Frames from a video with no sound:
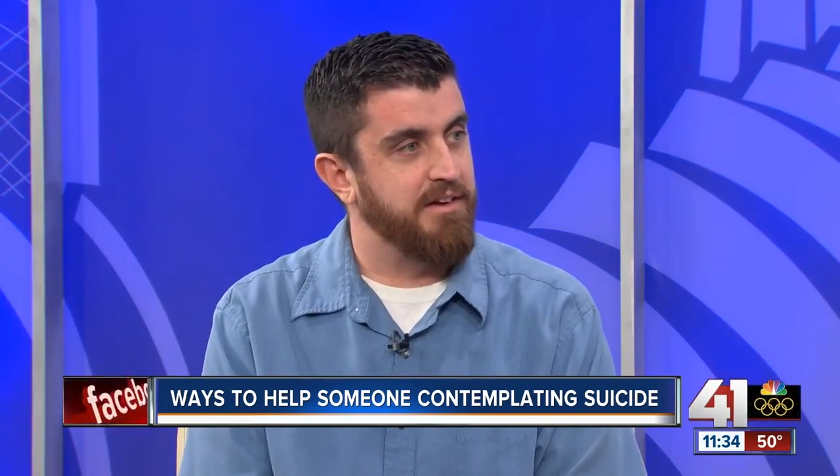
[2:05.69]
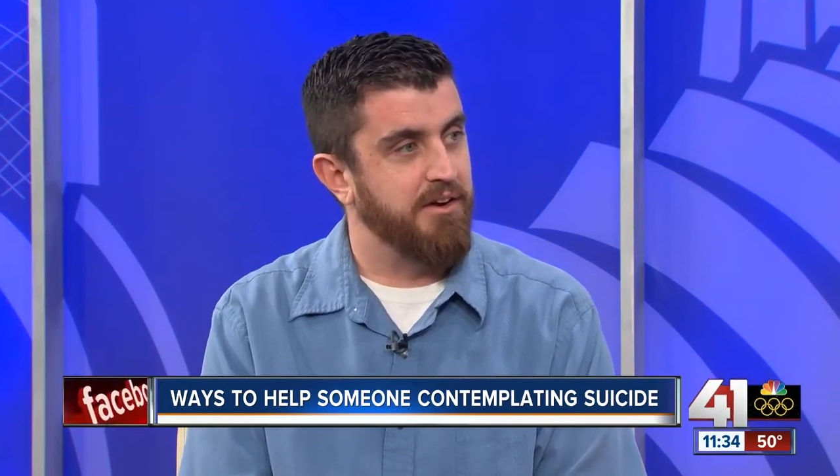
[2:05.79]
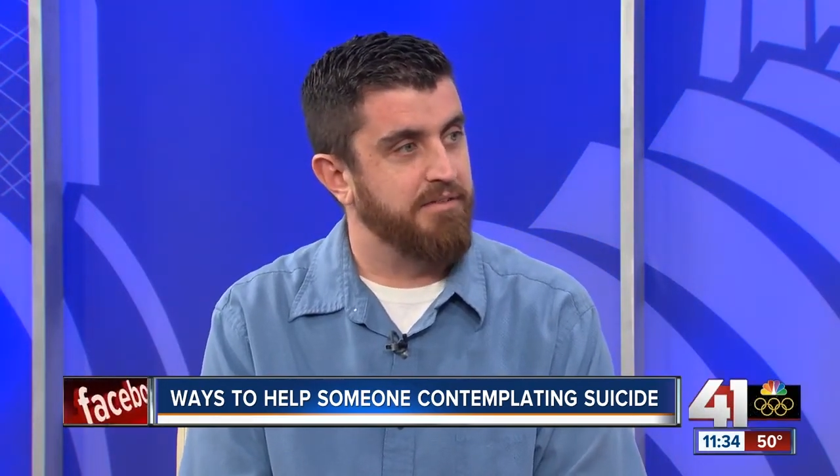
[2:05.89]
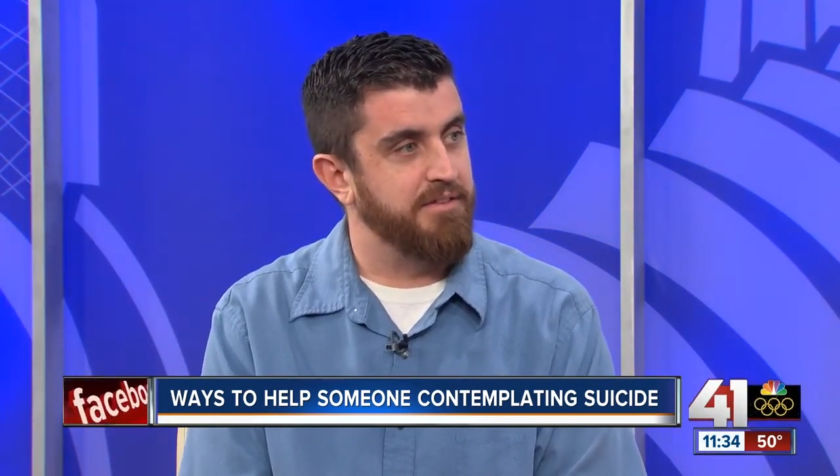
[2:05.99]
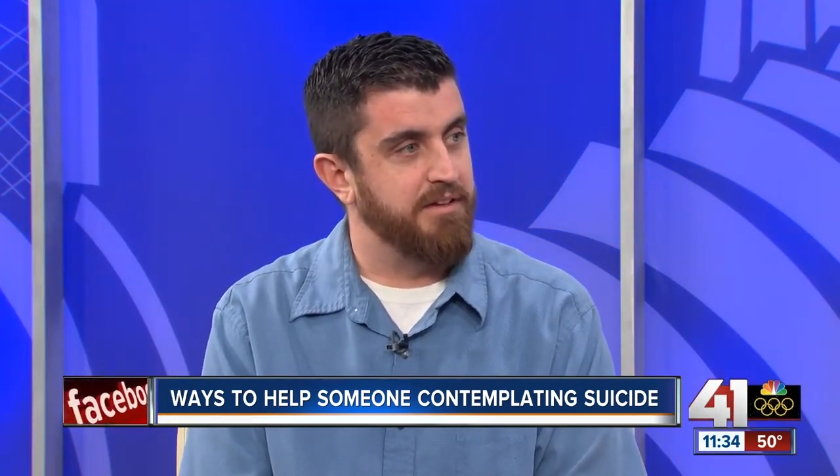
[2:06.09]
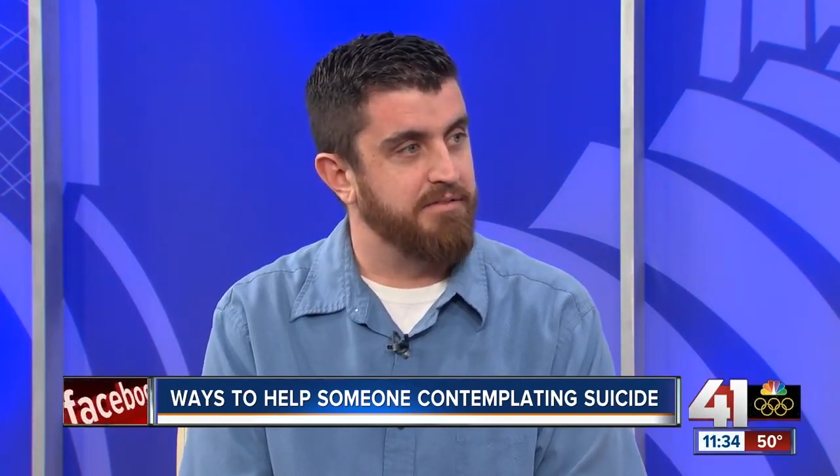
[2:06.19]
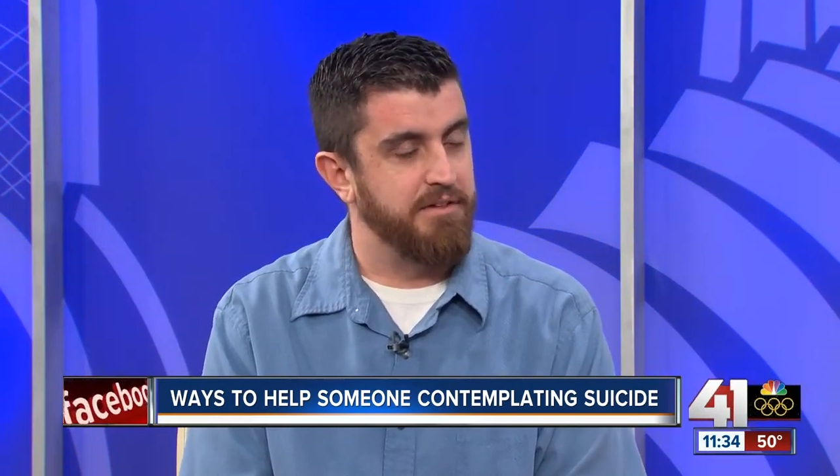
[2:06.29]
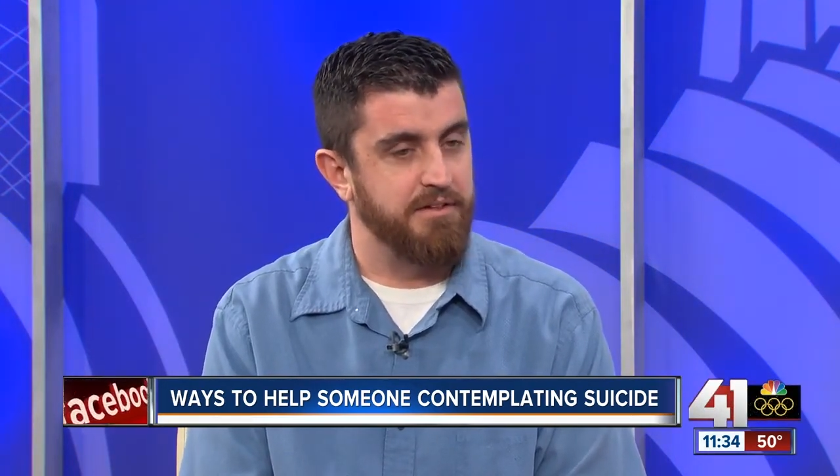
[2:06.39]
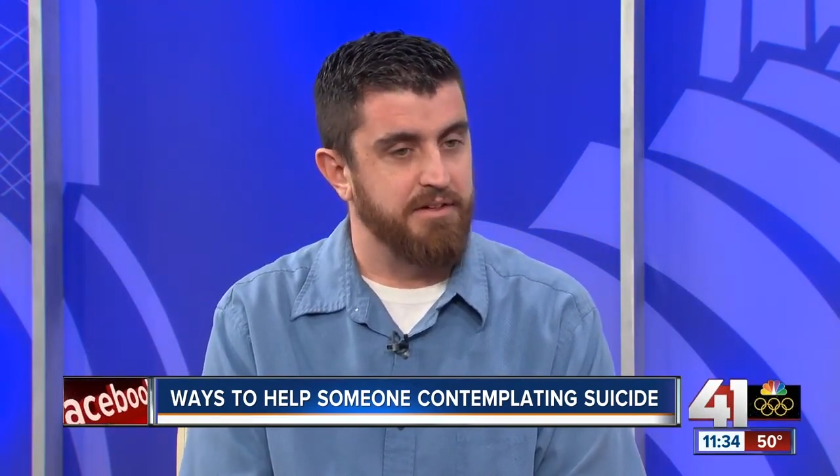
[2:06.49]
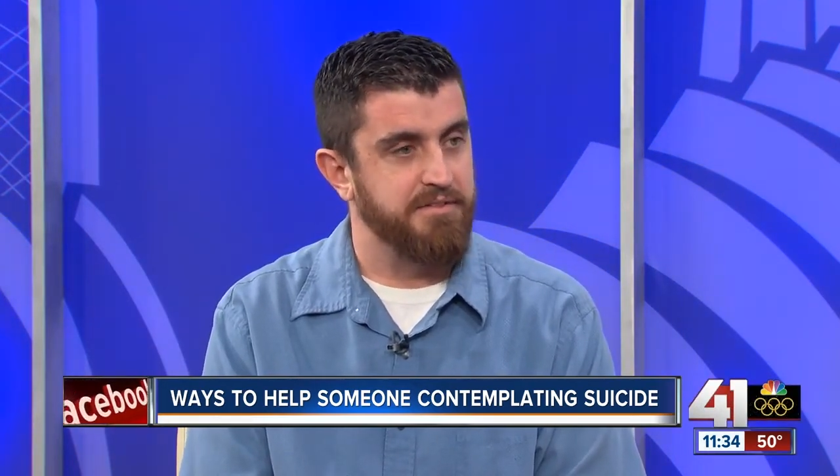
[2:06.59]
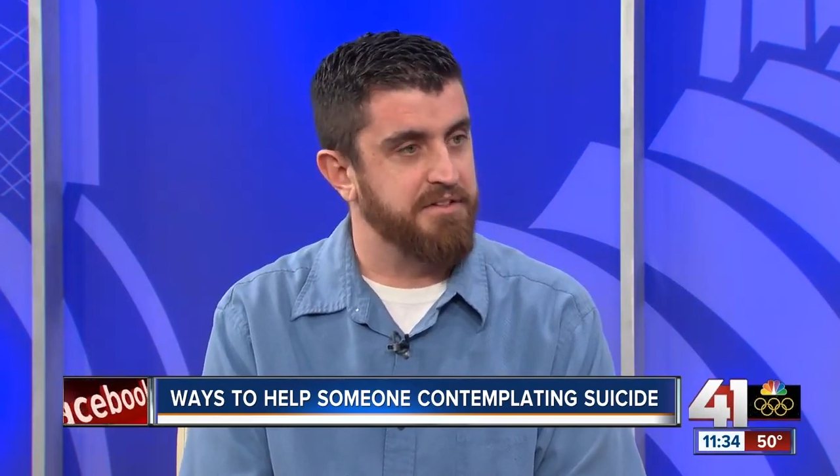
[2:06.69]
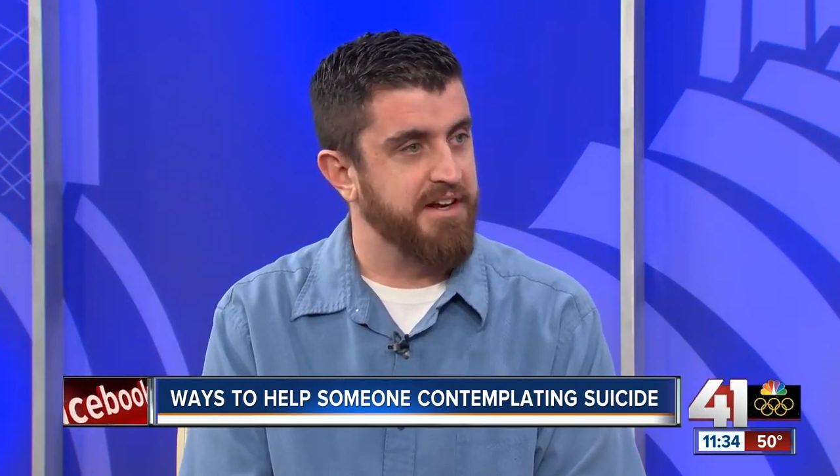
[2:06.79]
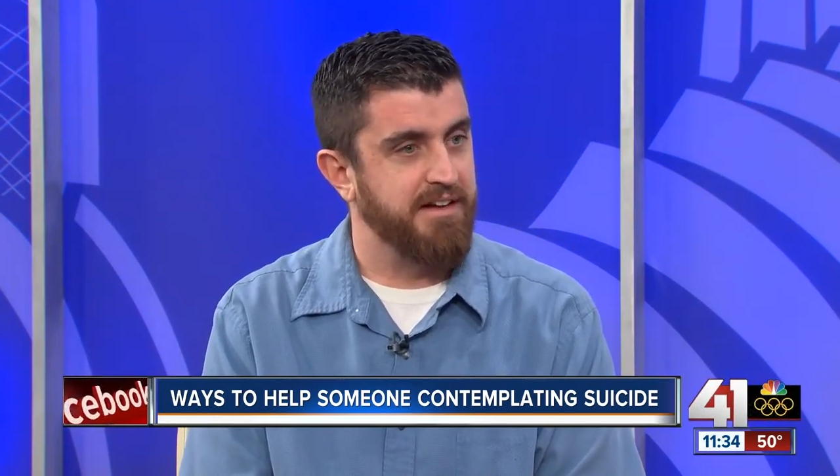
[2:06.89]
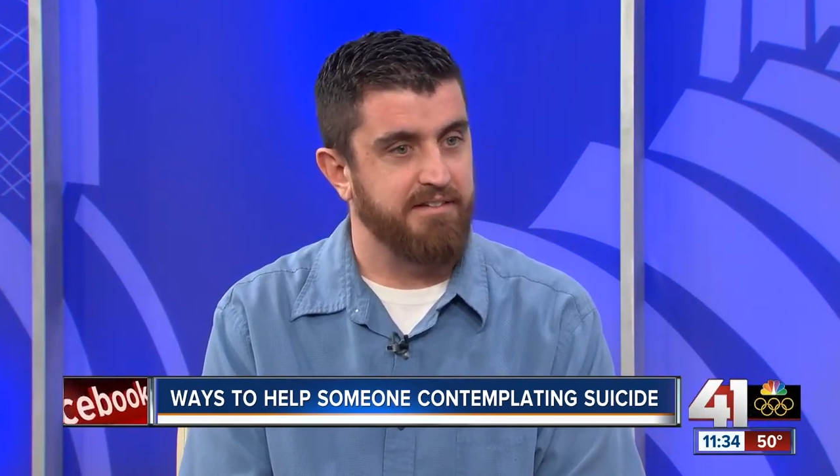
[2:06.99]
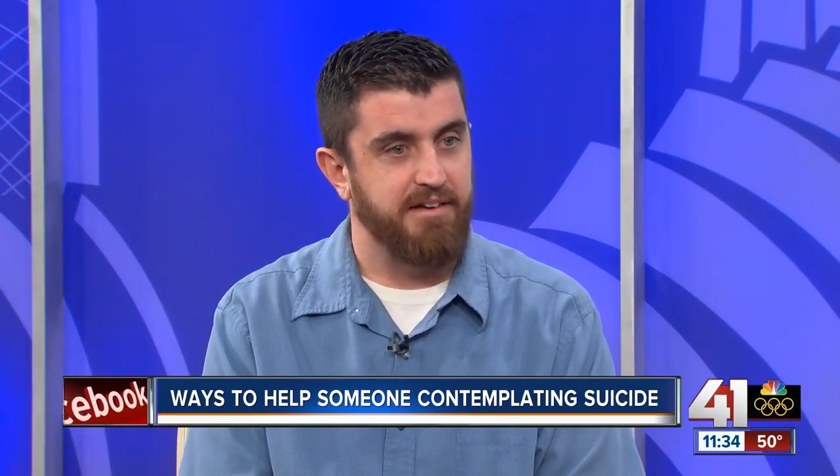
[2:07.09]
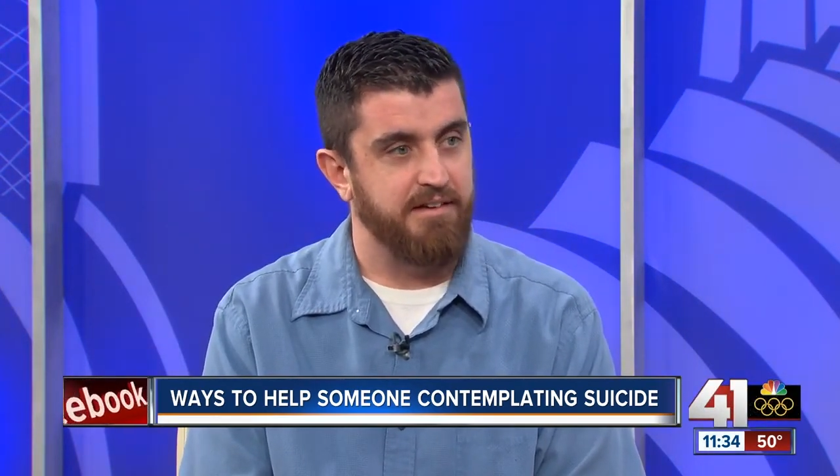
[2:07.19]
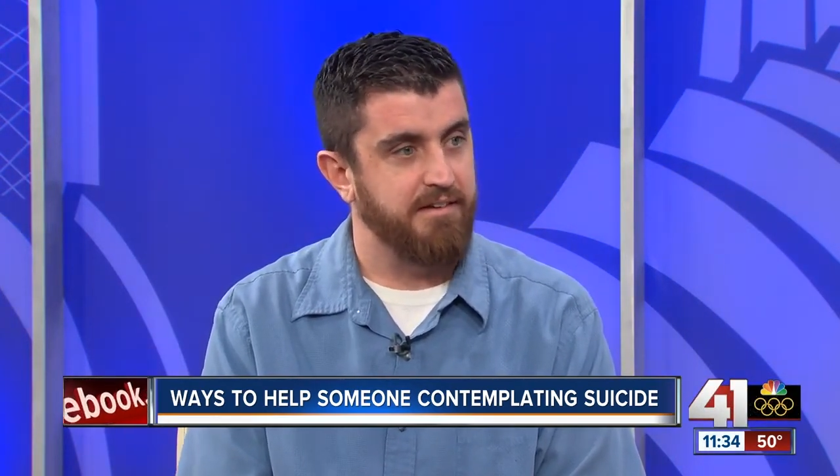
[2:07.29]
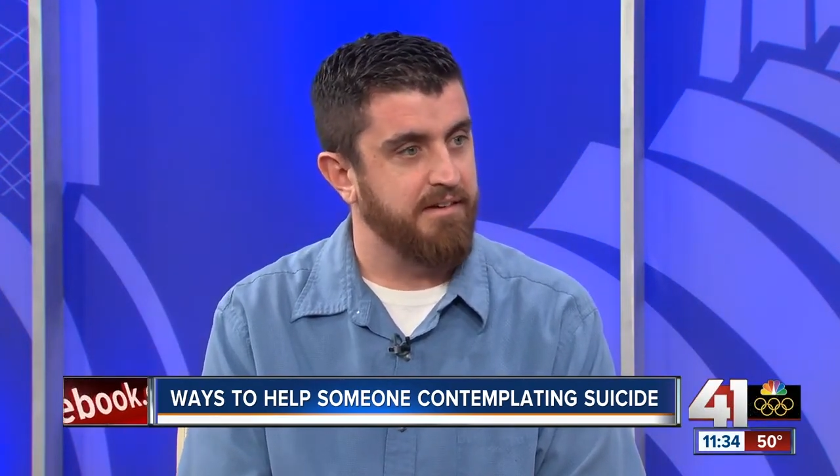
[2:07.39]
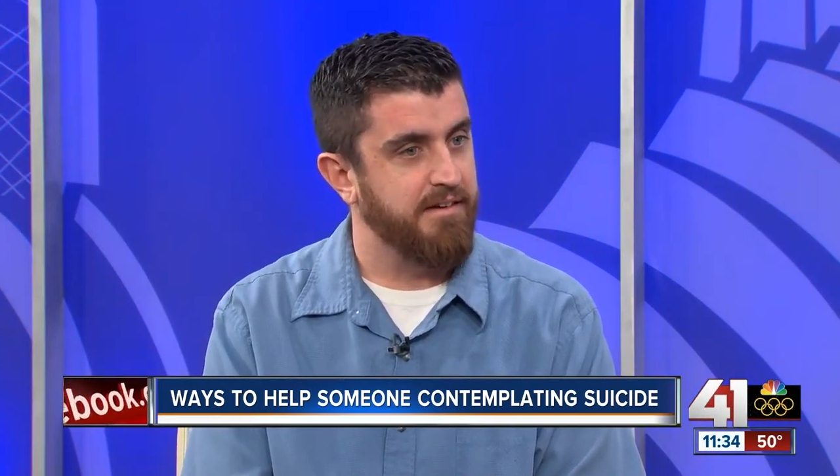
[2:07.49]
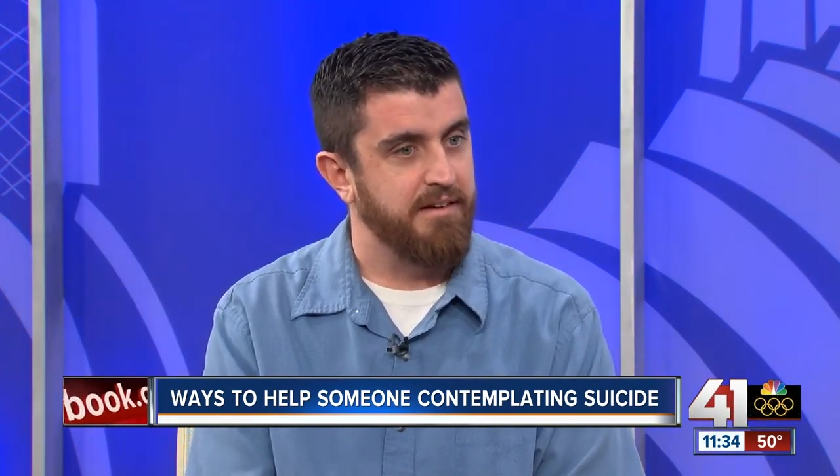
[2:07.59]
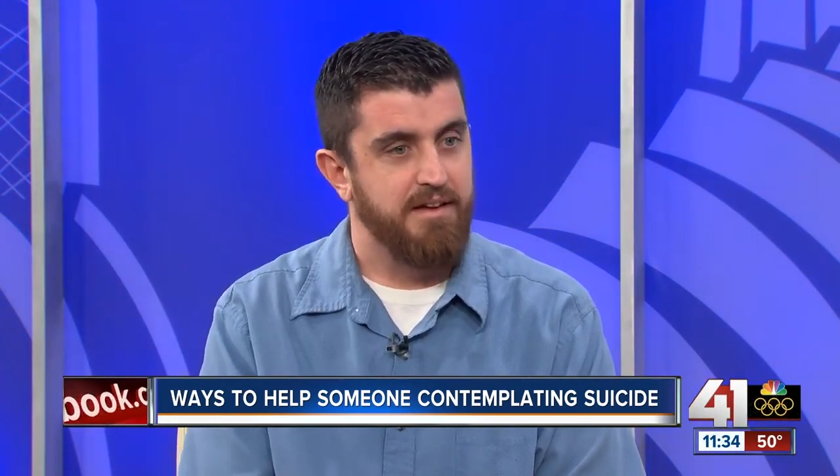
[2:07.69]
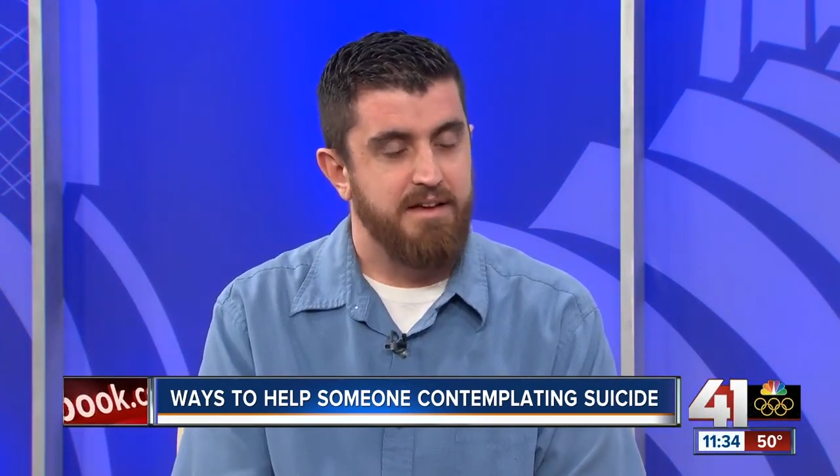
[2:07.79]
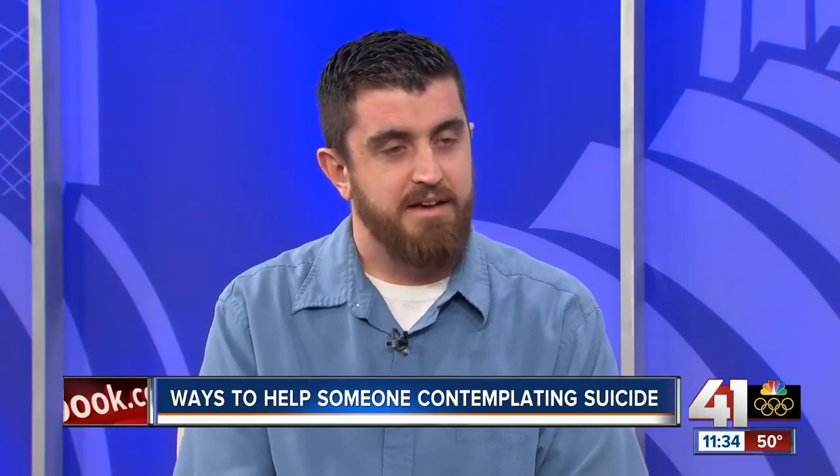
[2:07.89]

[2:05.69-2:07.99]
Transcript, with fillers: You know, if your gut's telling you,